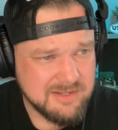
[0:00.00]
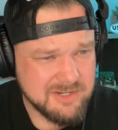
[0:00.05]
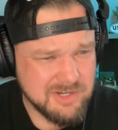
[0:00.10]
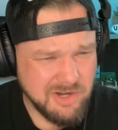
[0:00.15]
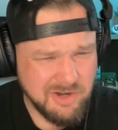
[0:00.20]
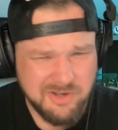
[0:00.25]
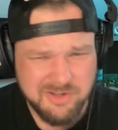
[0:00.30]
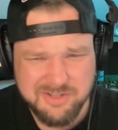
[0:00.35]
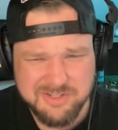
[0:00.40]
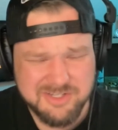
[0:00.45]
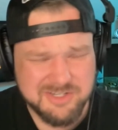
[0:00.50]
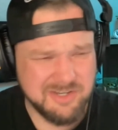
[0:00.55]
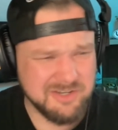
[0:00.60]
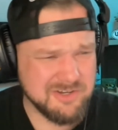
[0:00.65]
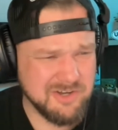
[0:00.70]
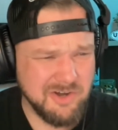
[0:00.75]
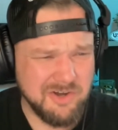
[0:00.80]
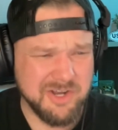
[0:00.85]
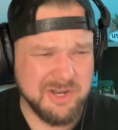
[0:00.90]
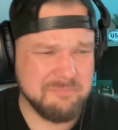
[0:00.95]
calling
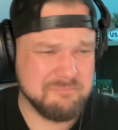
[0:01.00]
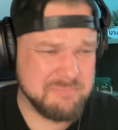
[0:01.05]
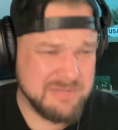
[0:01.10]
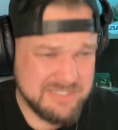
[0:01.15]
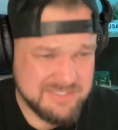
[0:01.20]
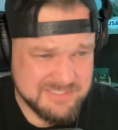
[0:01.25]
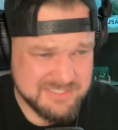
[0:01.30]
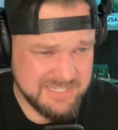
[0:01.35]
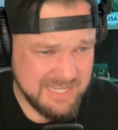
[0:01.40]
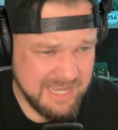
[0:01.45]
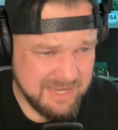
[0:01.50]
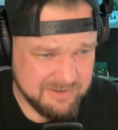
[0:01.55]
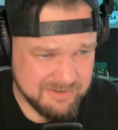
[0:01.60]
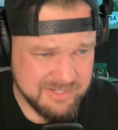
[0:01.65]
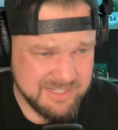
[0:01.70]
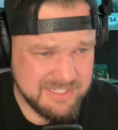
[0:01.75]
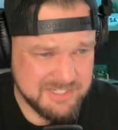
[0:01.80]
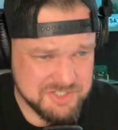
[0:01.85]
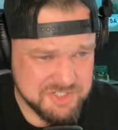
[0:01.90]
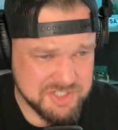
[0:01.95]
it
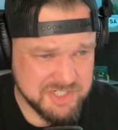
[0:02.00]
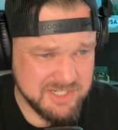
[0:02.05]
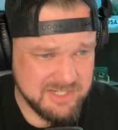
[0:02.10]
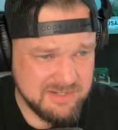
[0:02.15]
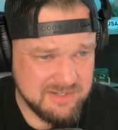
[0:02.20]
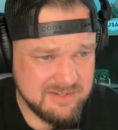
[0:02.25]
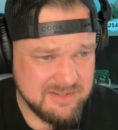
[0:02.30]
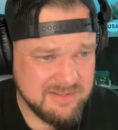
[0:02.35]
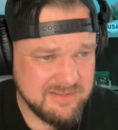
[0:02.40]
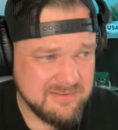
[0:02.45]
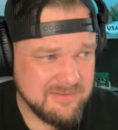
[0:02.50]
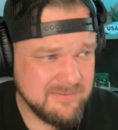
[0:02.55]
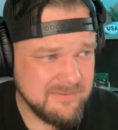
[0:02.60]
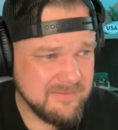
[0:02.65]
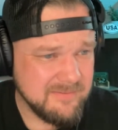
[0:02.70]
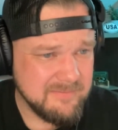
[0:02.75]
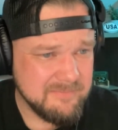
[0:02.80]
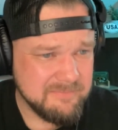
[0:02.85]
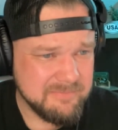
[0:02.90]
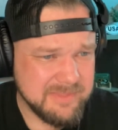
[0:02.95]
bestiality and shit,
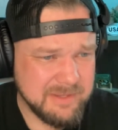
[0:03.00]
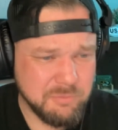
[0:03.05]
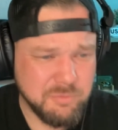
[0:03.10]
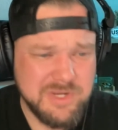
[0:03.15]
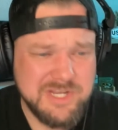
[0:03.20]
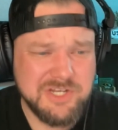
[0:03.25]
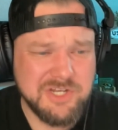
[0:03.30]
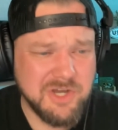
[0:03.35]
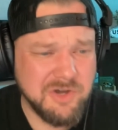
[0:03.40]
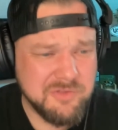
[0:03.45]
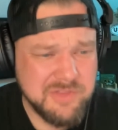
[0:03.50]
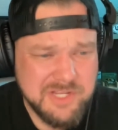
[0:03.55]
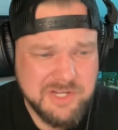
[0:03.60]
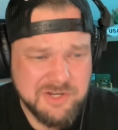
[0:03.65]
that we know that